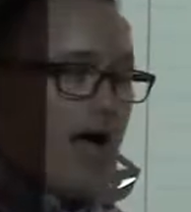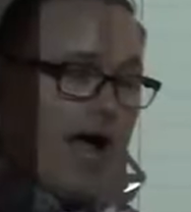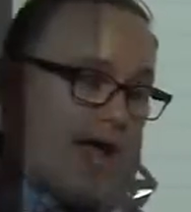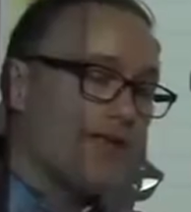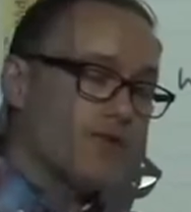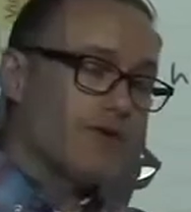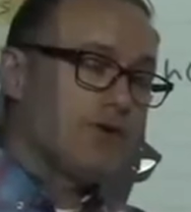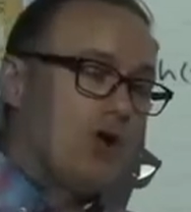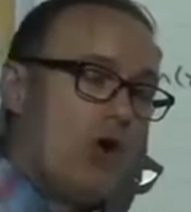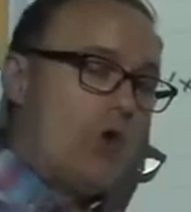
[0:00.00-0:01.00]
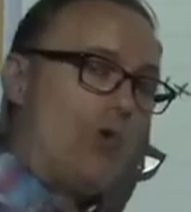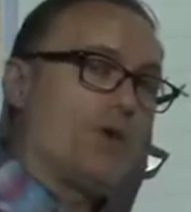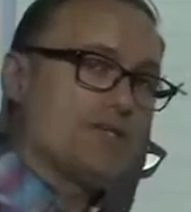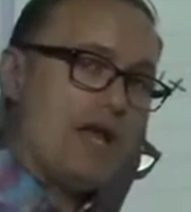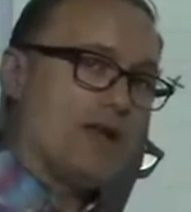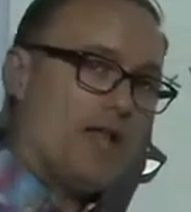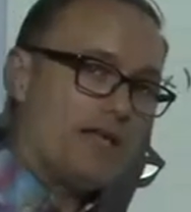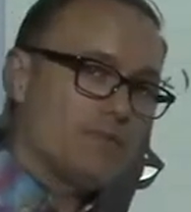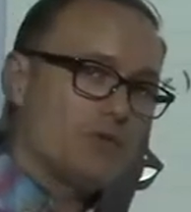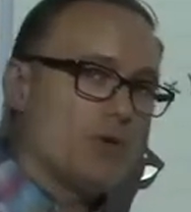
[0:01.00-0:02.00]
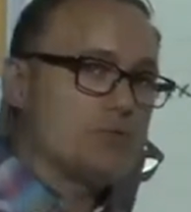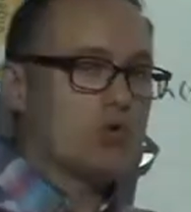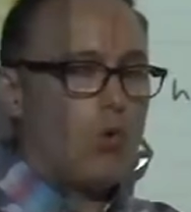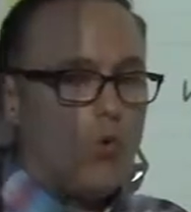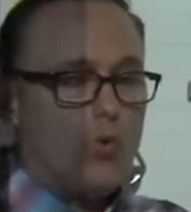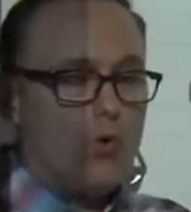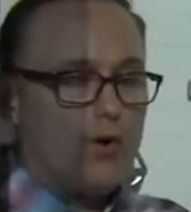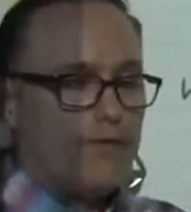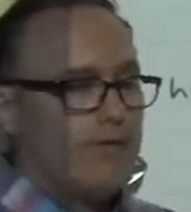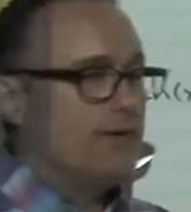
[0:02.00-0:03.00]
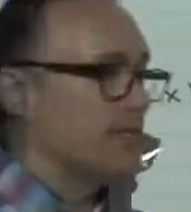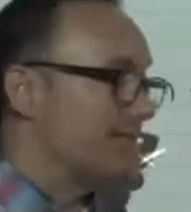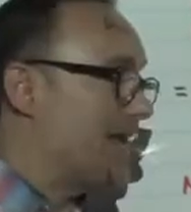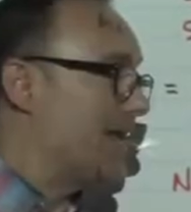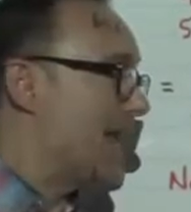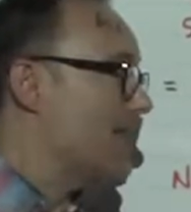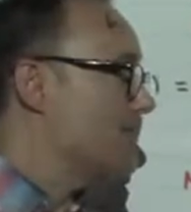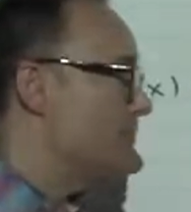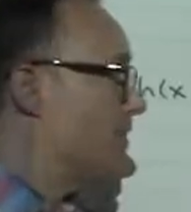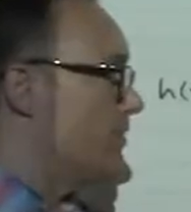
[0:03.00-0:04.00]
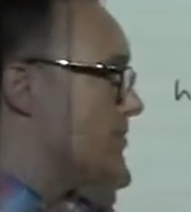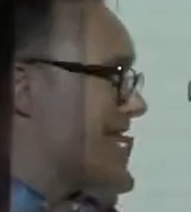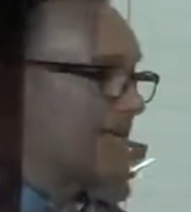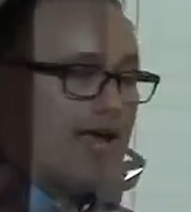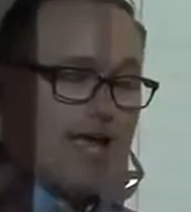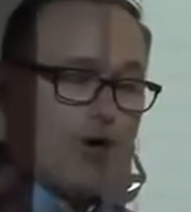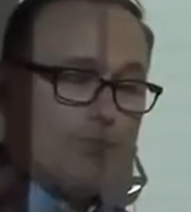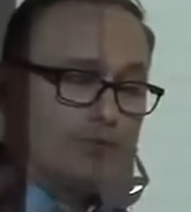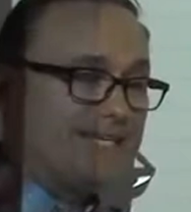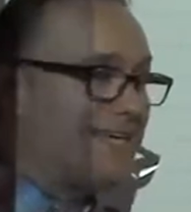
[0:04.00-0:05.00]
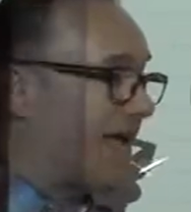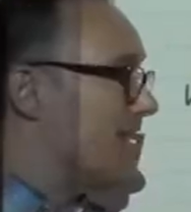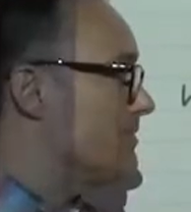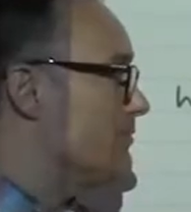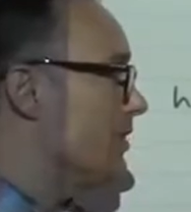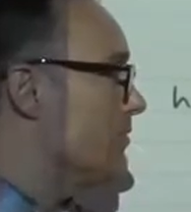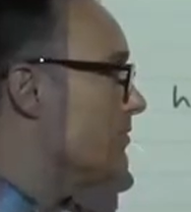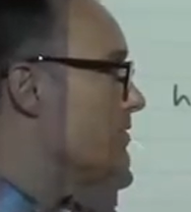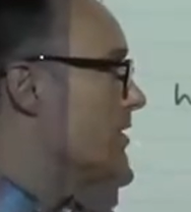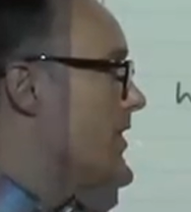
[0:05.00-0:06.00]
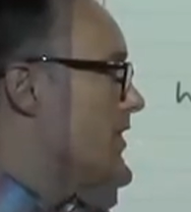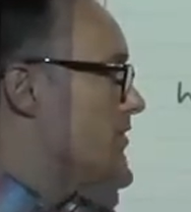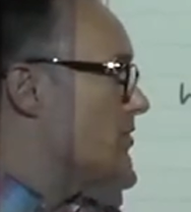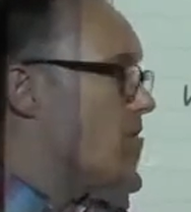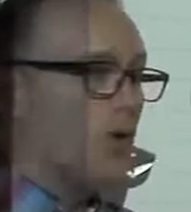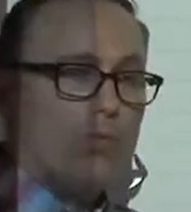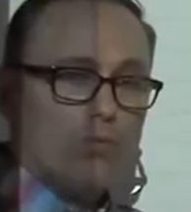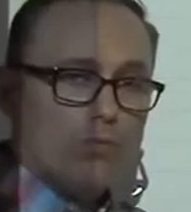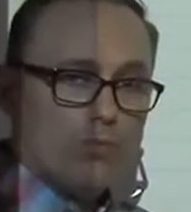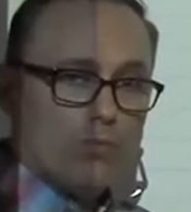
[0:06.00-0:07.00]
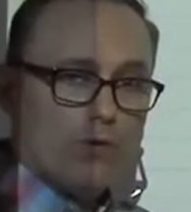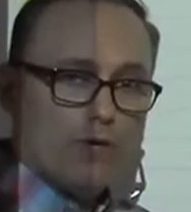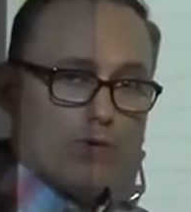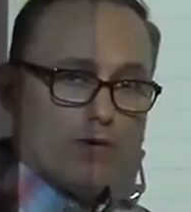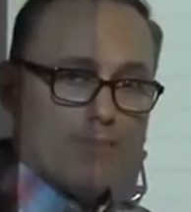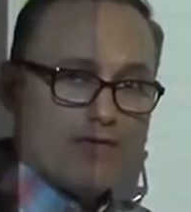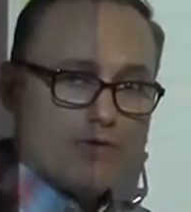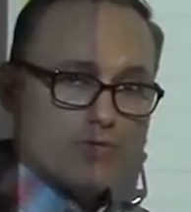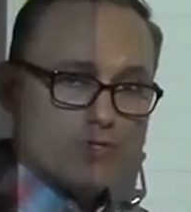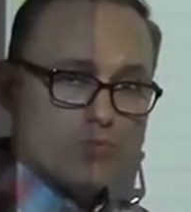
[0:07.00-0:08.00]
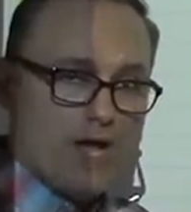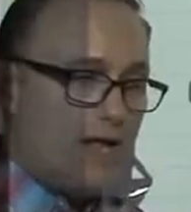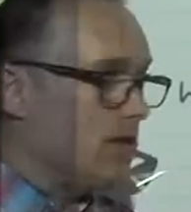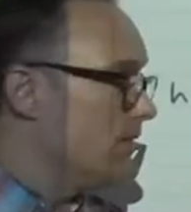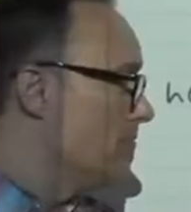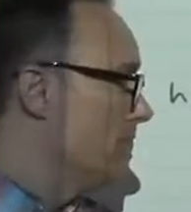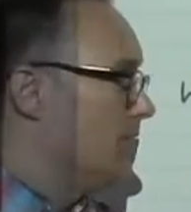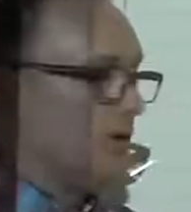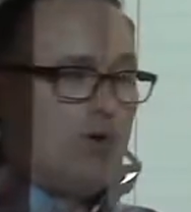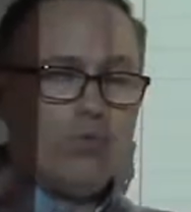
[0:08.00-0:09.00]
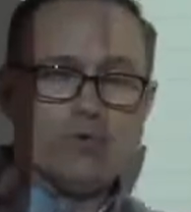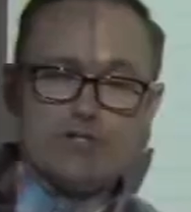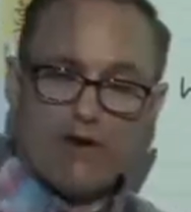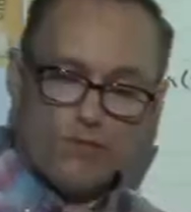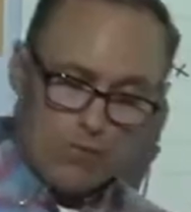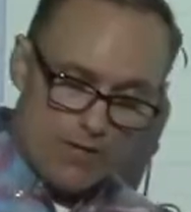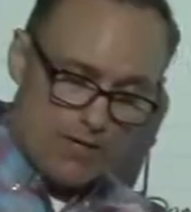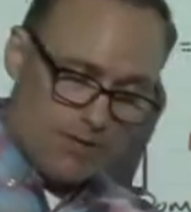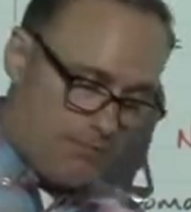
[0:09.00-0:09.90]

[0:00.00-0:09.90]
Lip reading: either horizontal asymptotes or slant asymptotes, aka oblique asymptotes. So we're going to worry about those as well. Whichever one